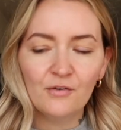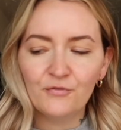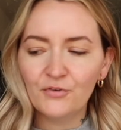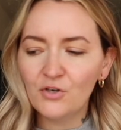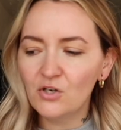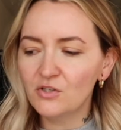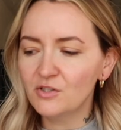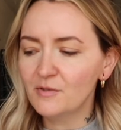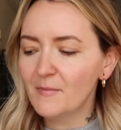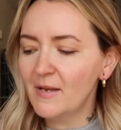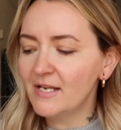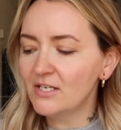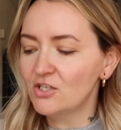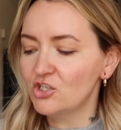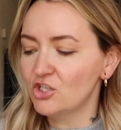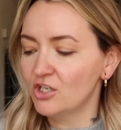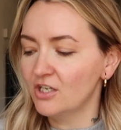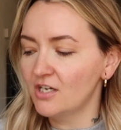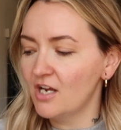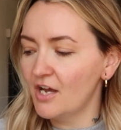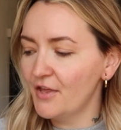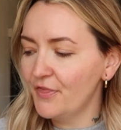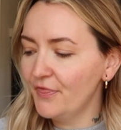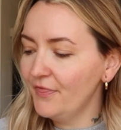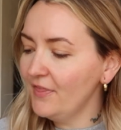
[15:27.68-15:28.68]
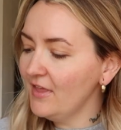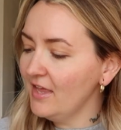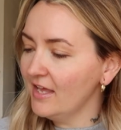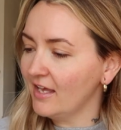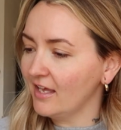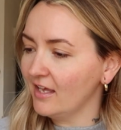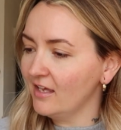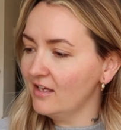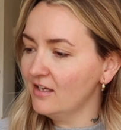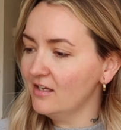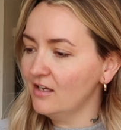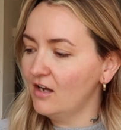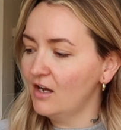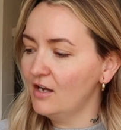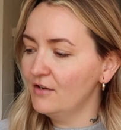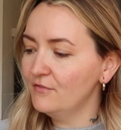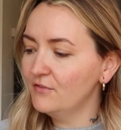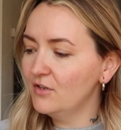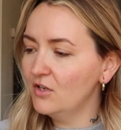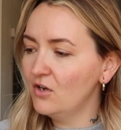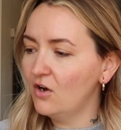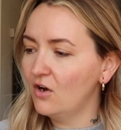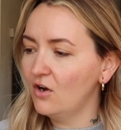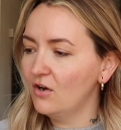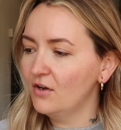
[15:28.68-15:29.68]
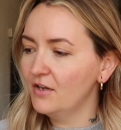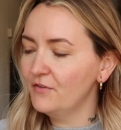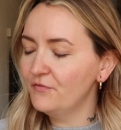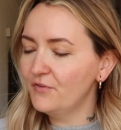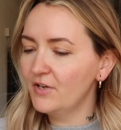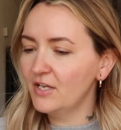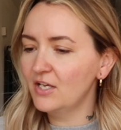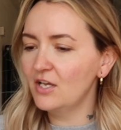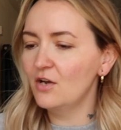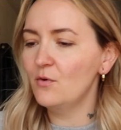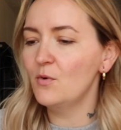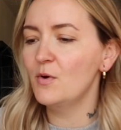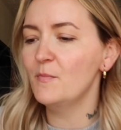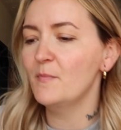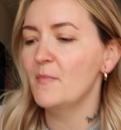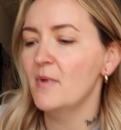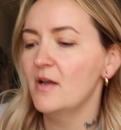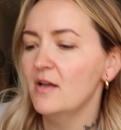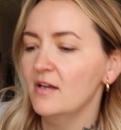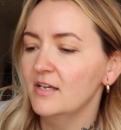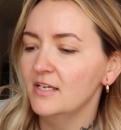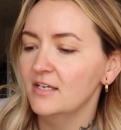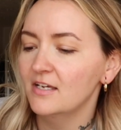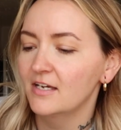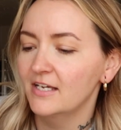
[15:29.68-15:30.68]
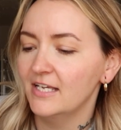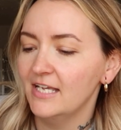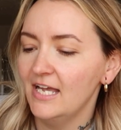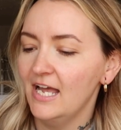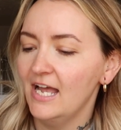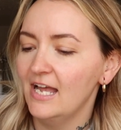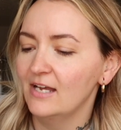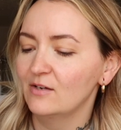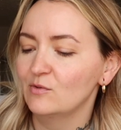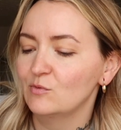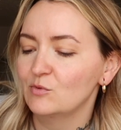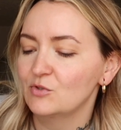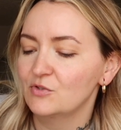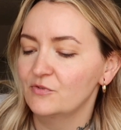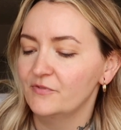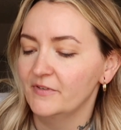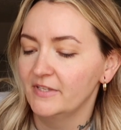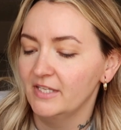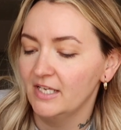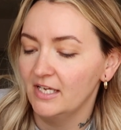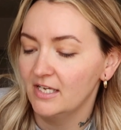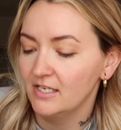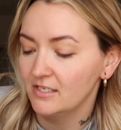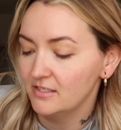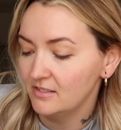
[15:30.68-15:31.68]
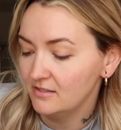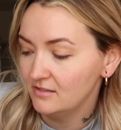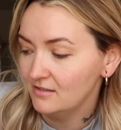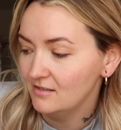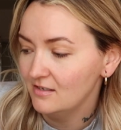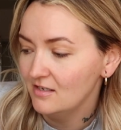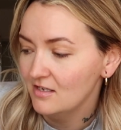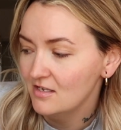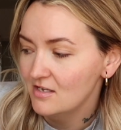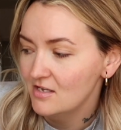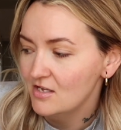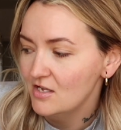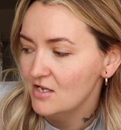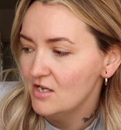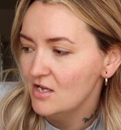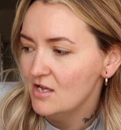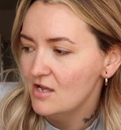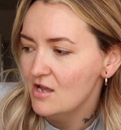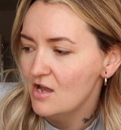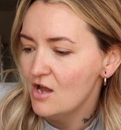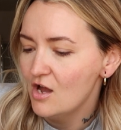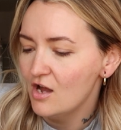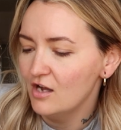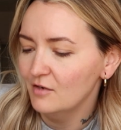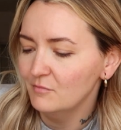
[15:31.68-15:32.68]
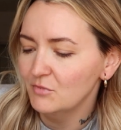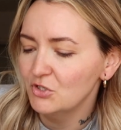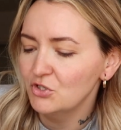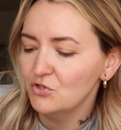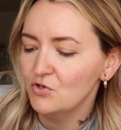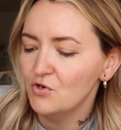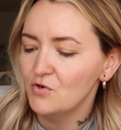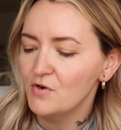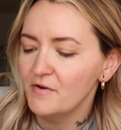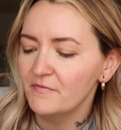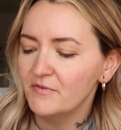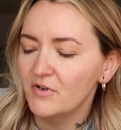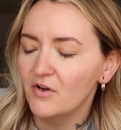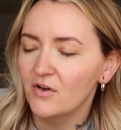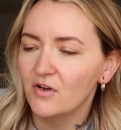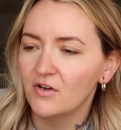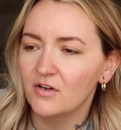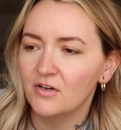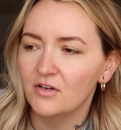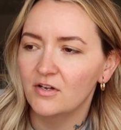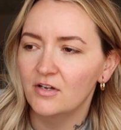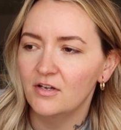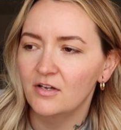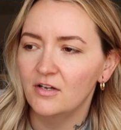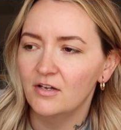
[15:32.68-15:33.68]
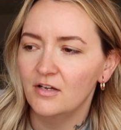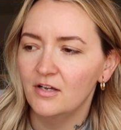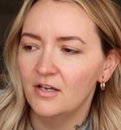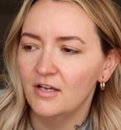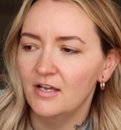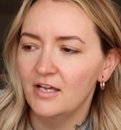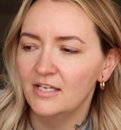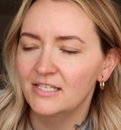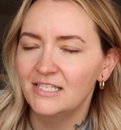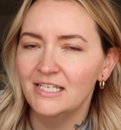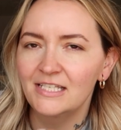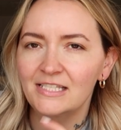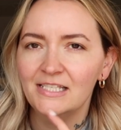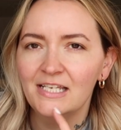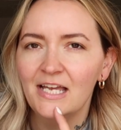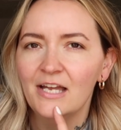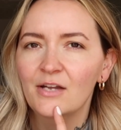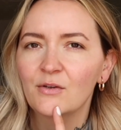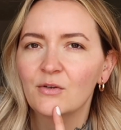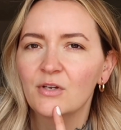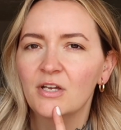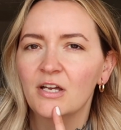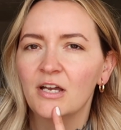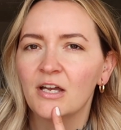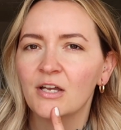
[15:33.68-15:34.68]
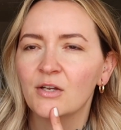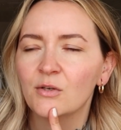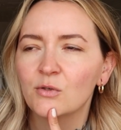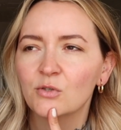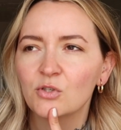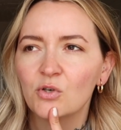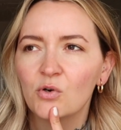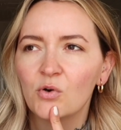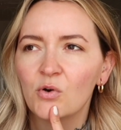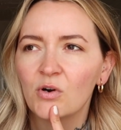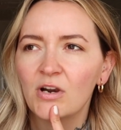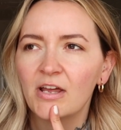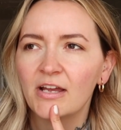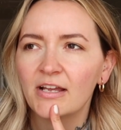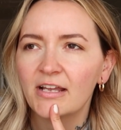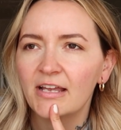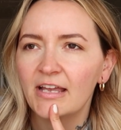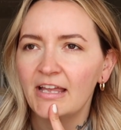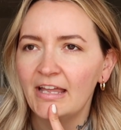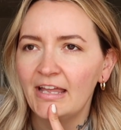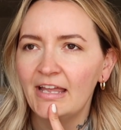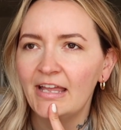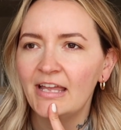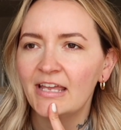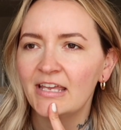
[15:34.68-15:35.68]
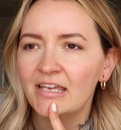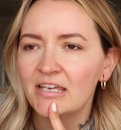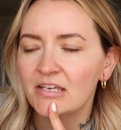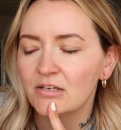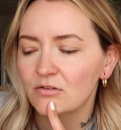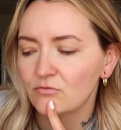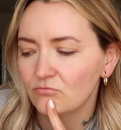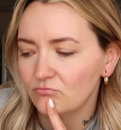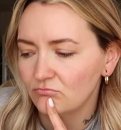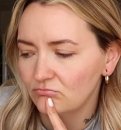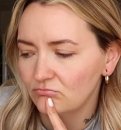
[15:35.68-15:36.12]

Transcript: I forgot to mention, I think I've got, if I go on my account for this, I'm sure I've got a discount code or like